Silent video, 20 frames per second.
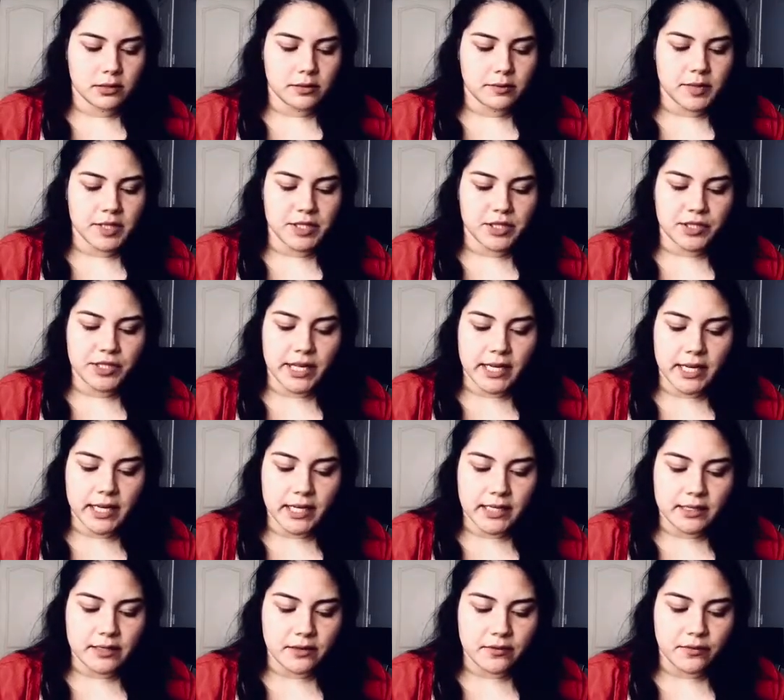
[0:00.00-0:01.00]
Mr. Teddy
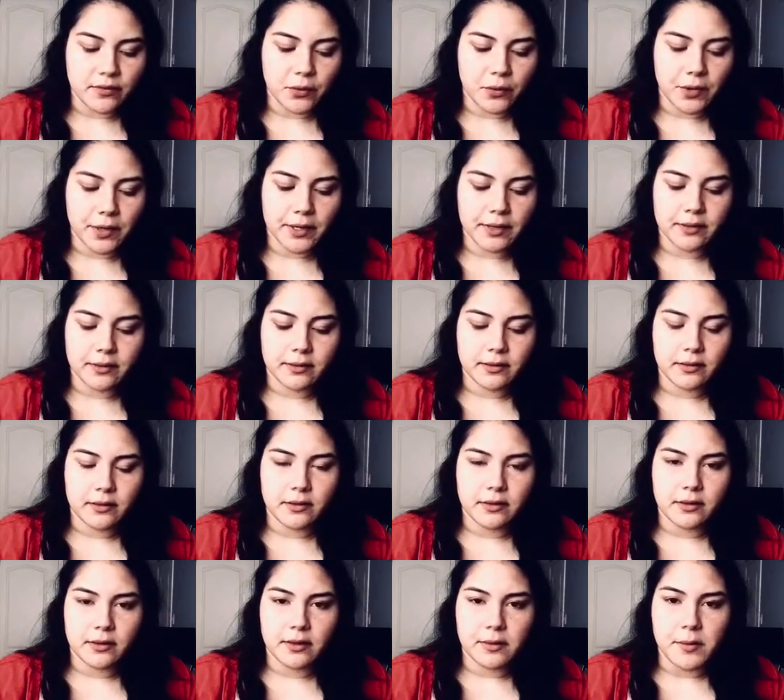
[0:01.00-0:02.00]
hits the floor.
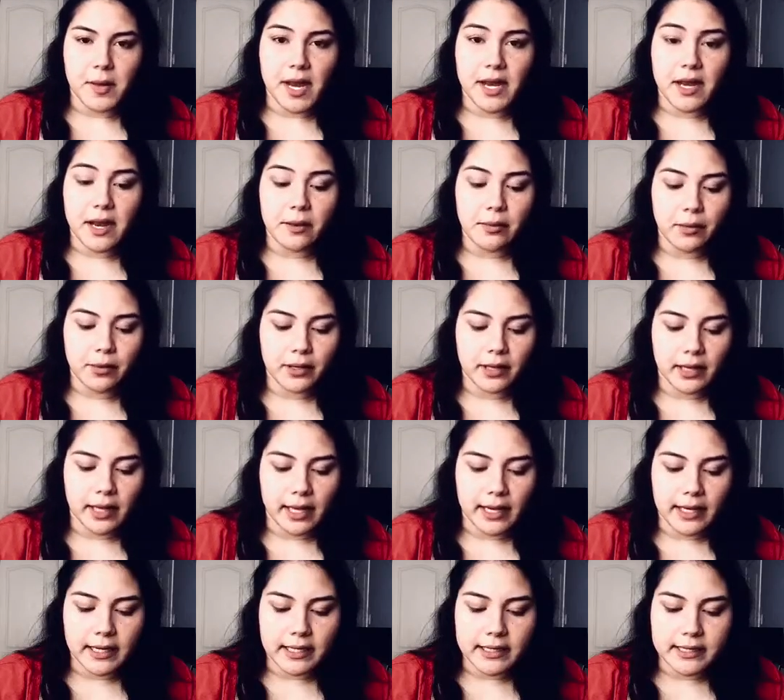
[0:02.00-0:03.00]
My neighbor in
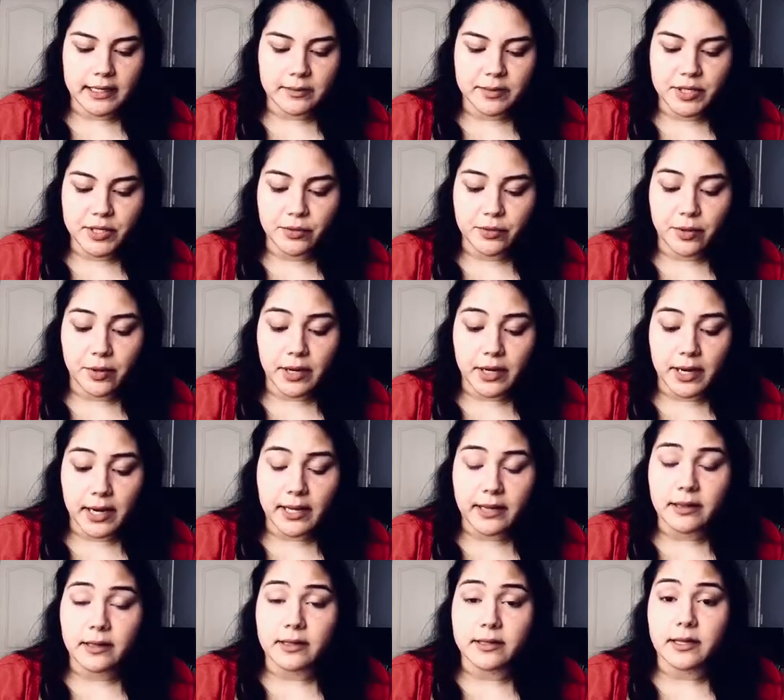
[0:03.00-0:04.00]
line attempts to
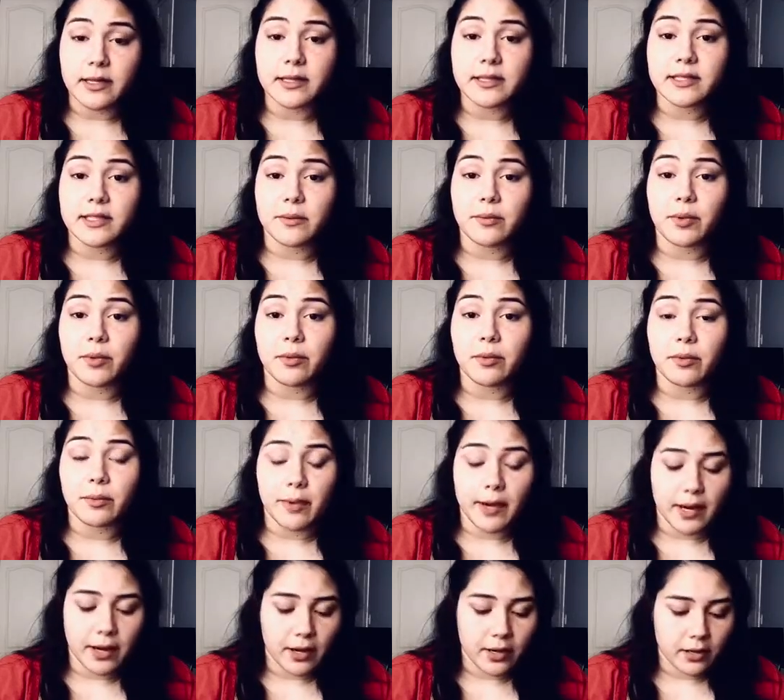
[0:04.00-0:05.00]
reunite the inseparable
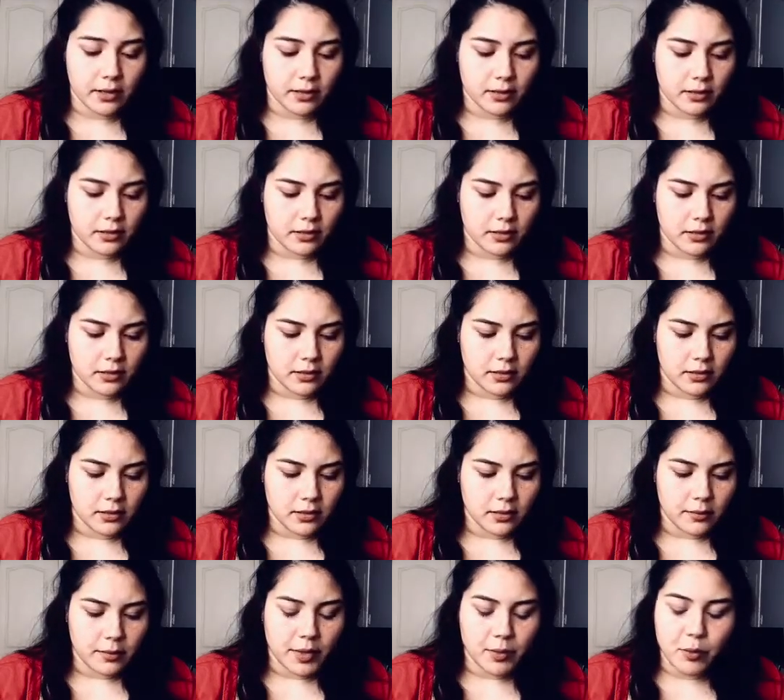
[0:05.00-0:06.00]
pair.
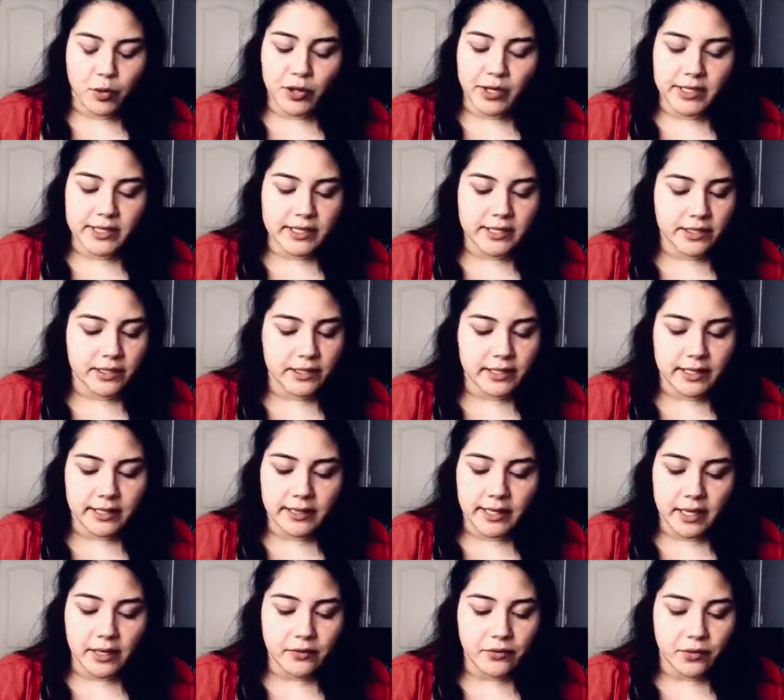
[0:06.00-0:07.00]
But more concerned than
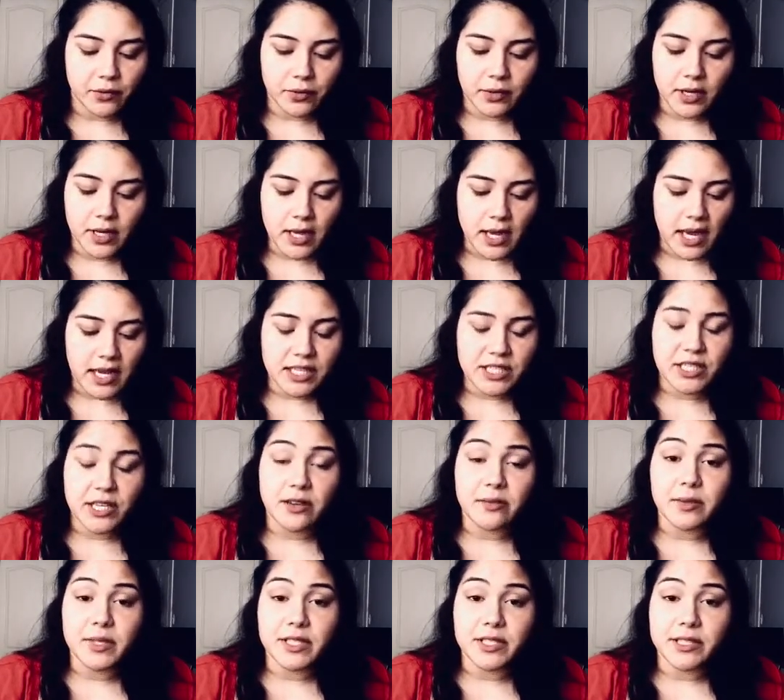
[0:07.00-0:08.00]
thankful, I
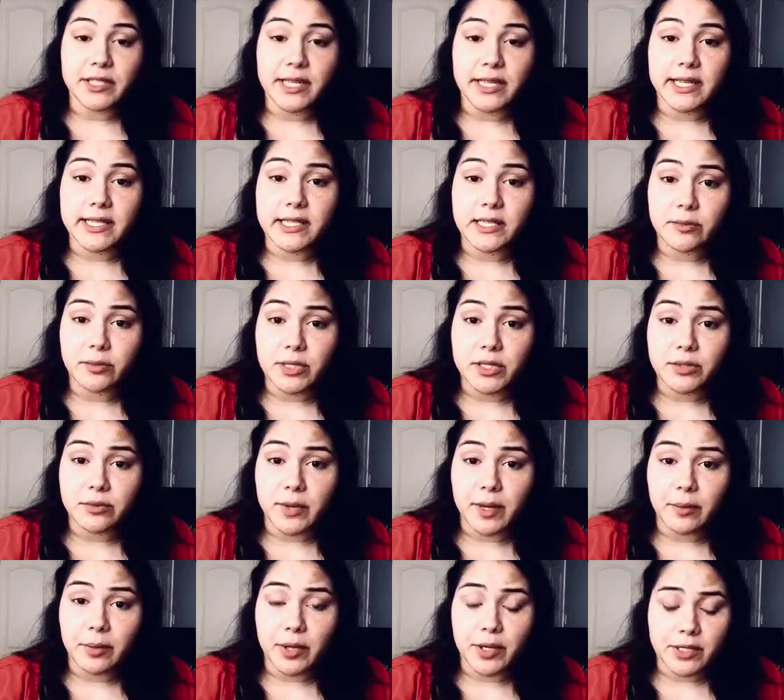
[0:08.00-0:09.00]
shove Mr. Teddy deep into
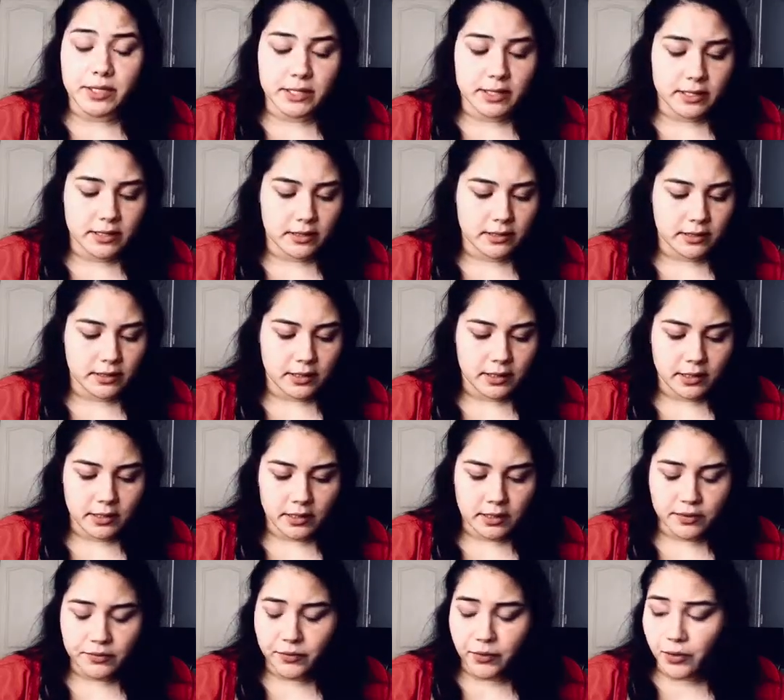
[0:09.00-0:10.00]
my purse.
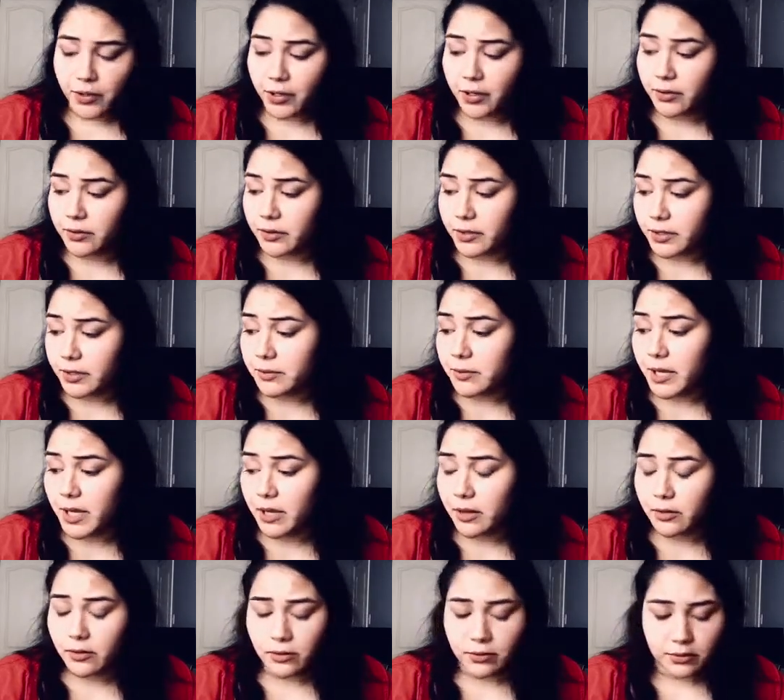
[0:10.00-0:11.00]
It's for your own good,
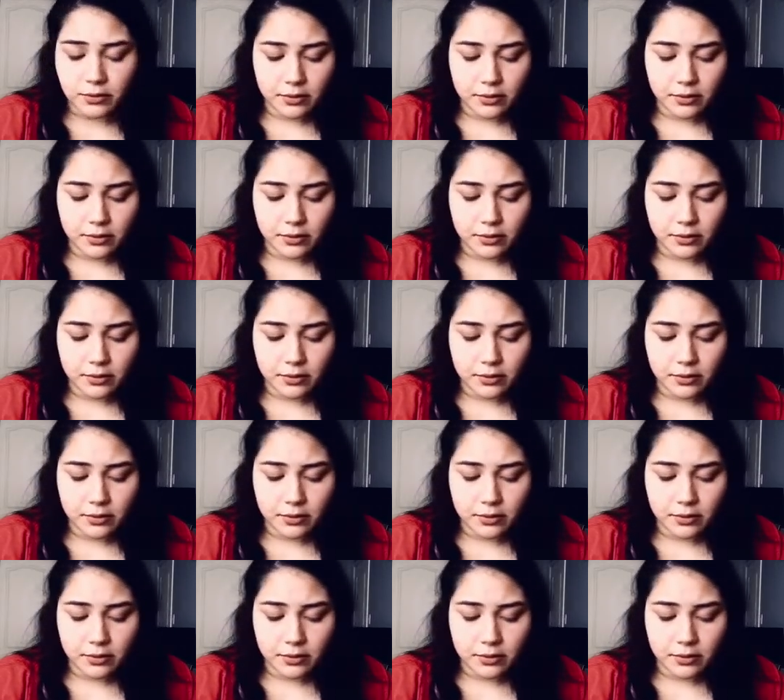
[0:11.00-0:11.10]
mijito.